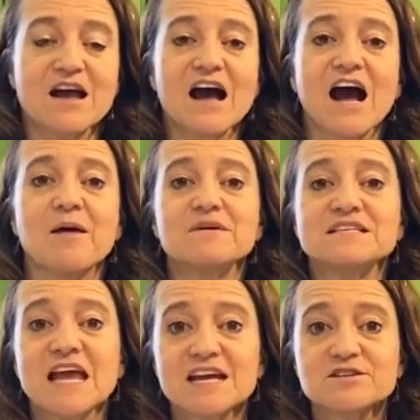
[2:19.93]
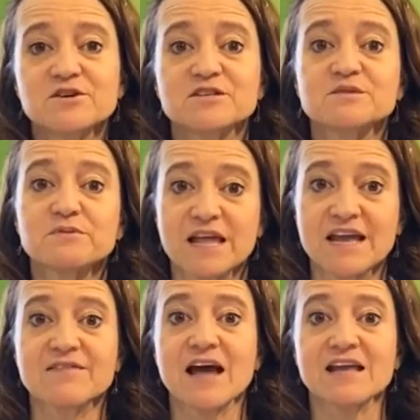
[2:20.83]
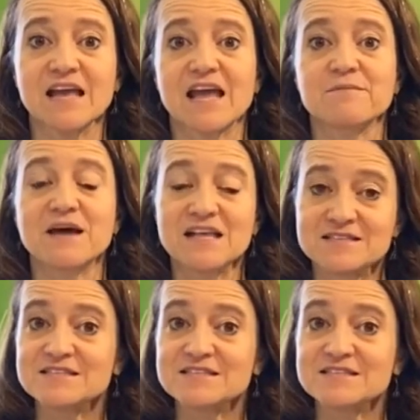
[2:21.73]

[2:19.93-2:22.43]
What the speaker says: But take turns playing that game and